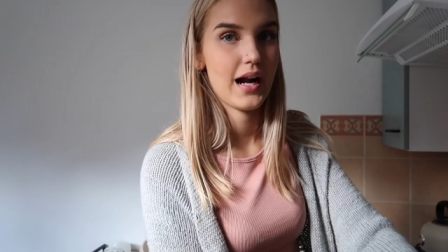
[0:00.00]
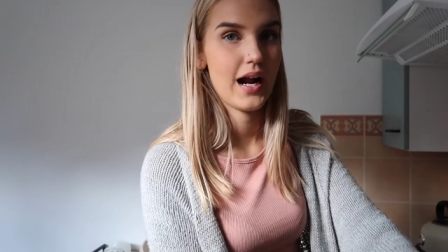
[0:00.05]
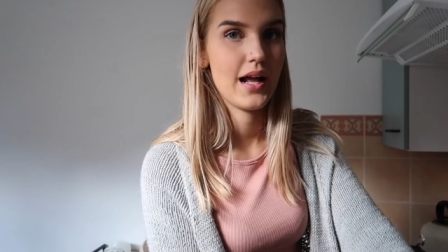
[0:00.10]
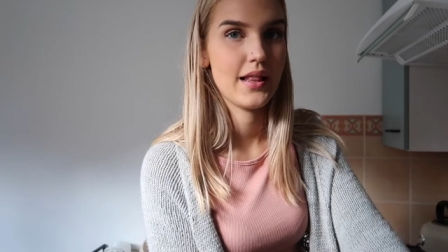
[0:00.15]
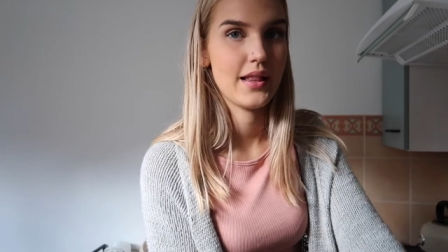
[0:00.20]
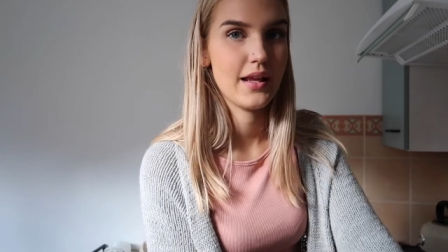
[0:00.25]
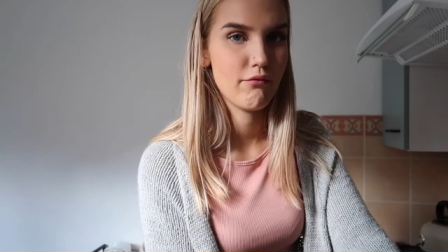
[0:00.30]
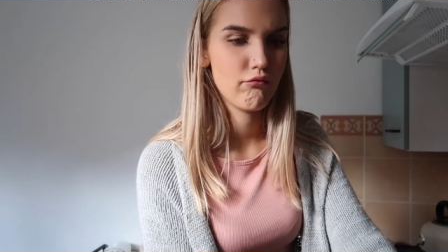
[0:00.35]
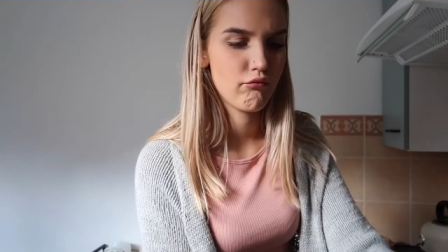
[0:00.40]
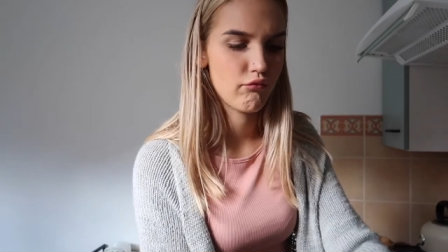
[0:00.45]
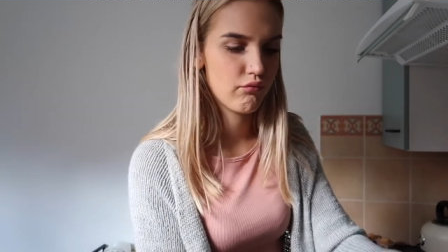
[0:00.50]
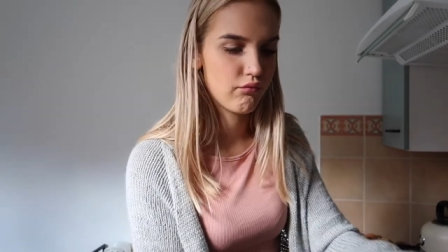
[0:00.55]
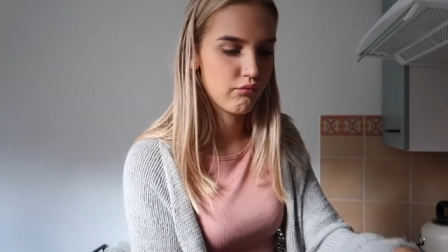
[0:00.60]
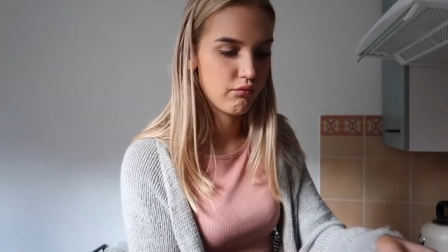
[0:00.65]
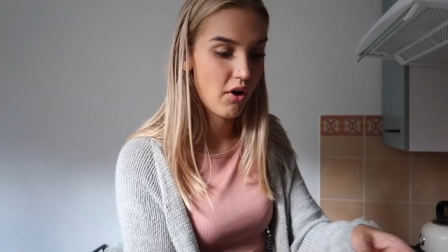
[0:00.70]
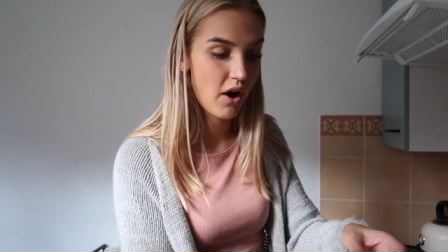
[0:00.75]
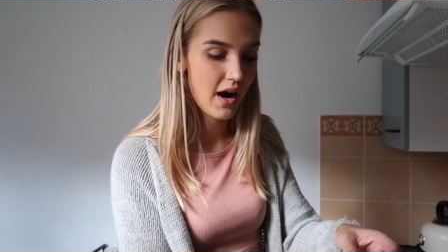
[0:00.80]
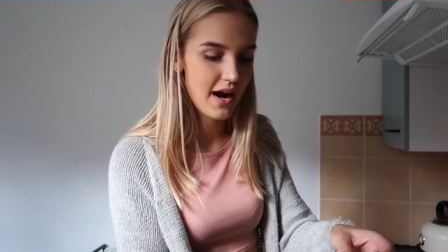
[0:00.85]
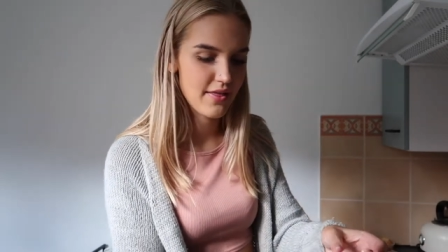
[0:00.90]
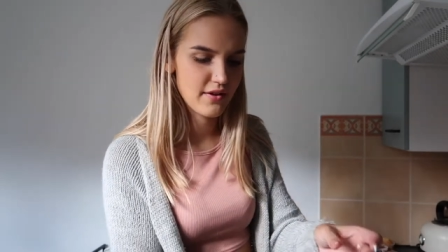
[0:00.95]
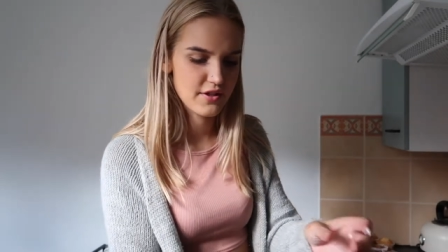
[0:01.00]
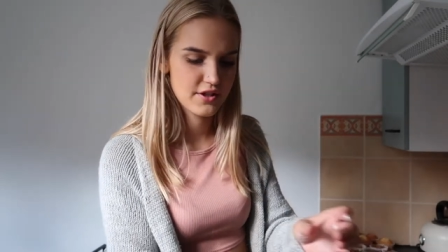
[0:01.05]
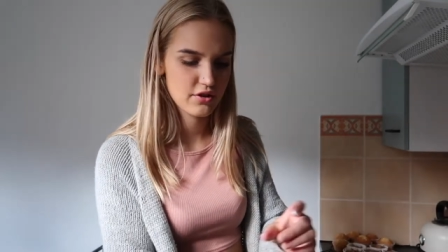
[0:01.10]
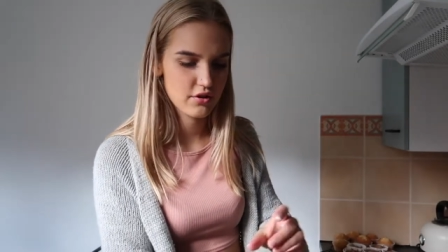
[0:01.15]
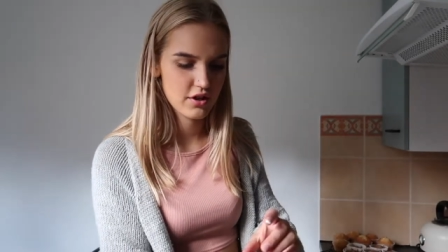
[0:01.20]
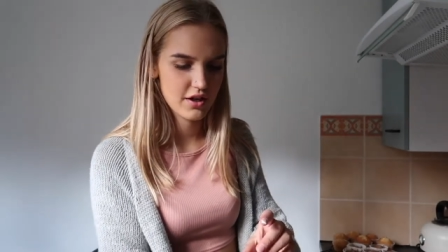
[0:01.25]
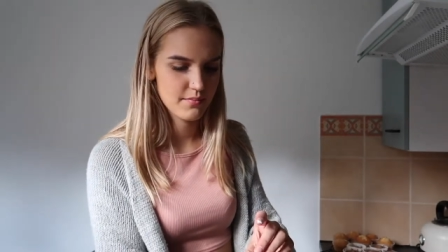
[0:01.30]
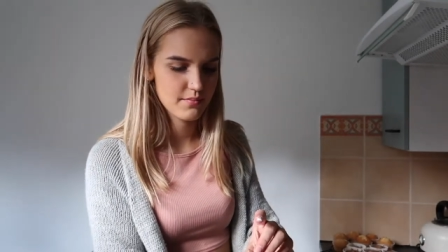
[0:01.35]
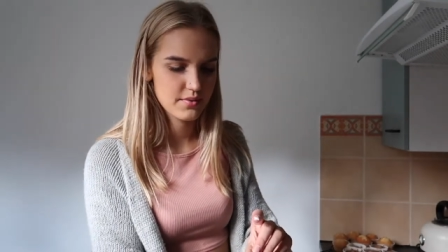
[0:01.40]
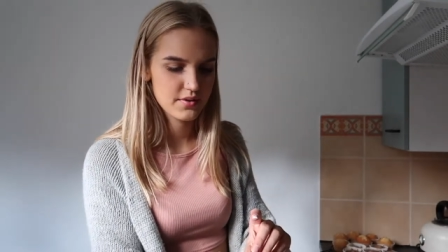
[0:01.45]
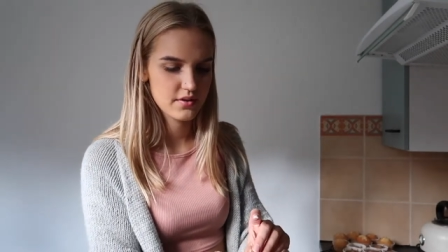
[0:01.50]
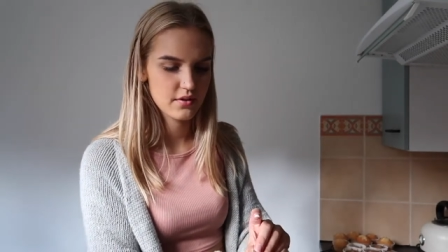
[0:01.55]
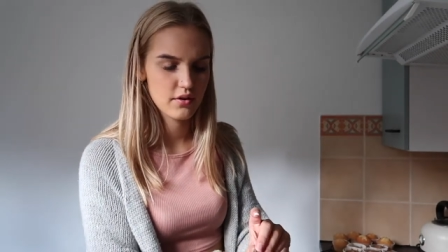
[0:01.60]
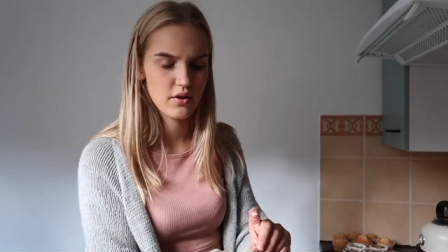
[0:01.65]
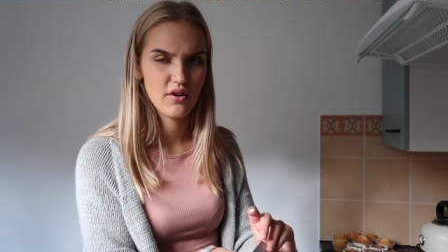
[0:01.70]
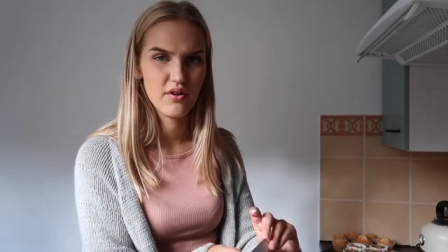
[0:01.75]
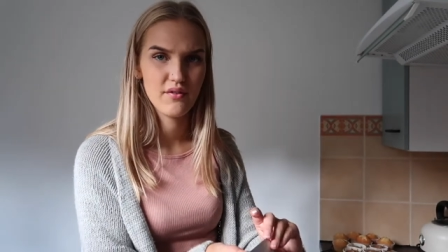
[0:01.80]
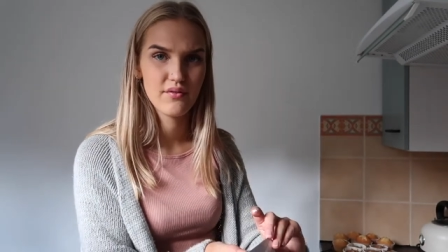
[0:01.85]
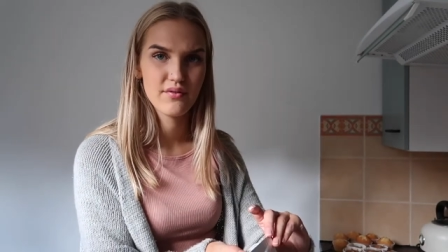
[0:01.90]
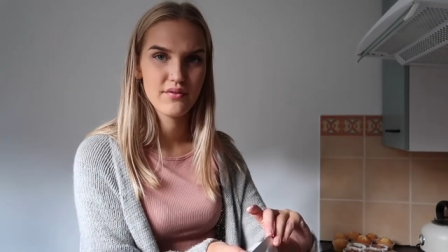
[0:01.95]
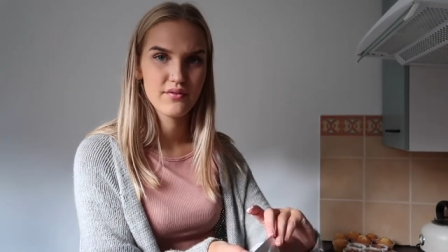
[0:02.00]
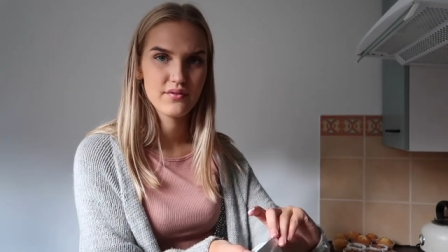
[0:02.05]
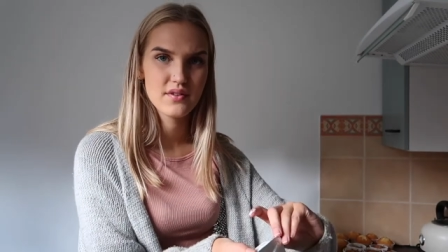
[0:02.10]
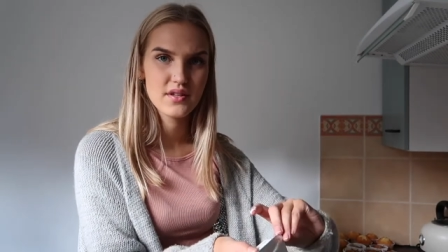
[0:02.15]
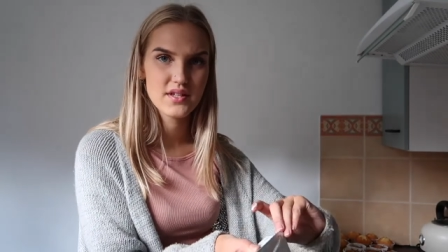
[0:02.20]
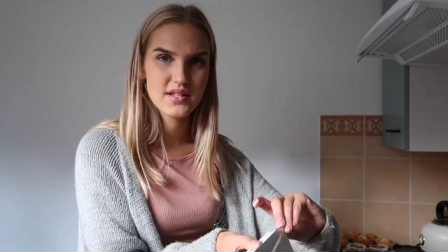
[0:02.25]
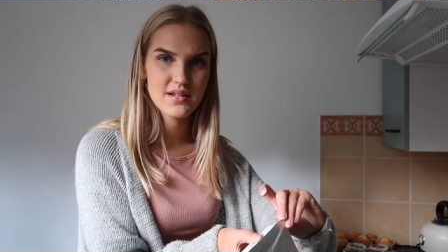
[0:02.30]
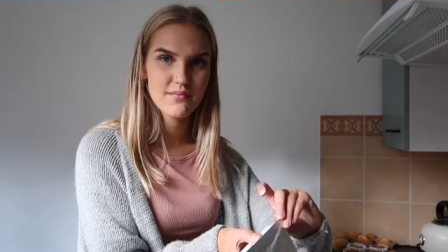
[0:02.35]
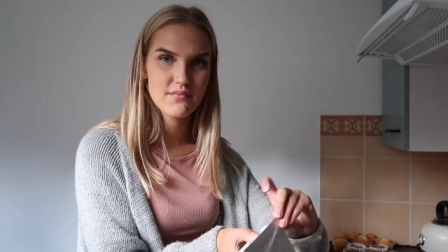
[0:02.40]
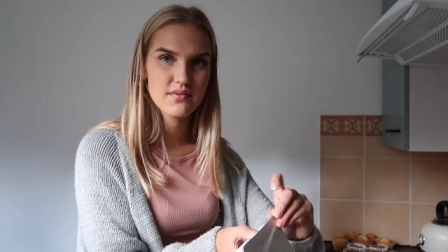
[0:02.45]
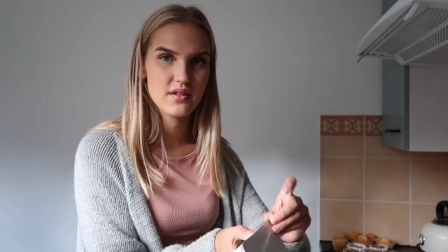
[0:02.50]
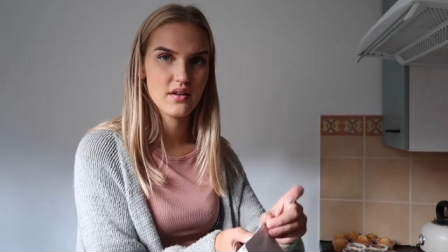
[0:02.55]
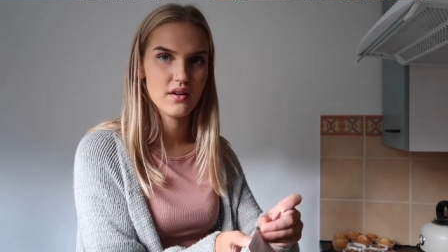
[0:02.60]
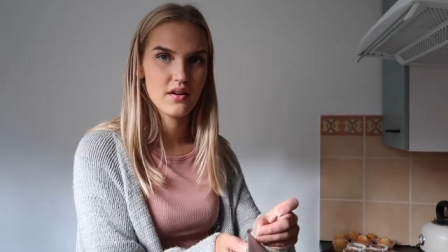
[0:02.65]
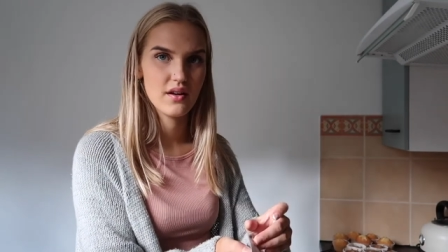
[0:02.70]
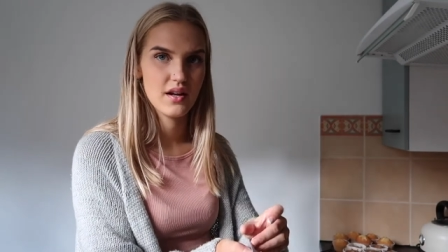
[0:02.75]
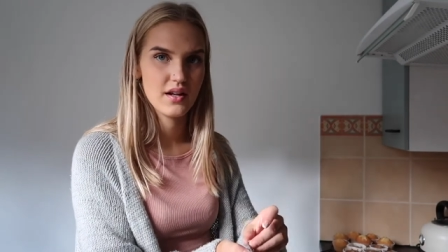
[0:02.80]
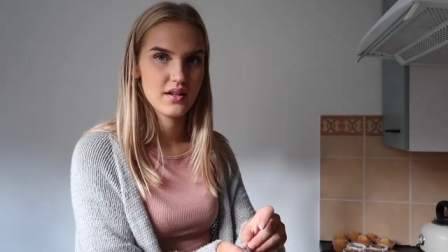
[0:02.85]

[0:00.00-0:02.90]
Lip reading: and then write the scripts of The Simpsons?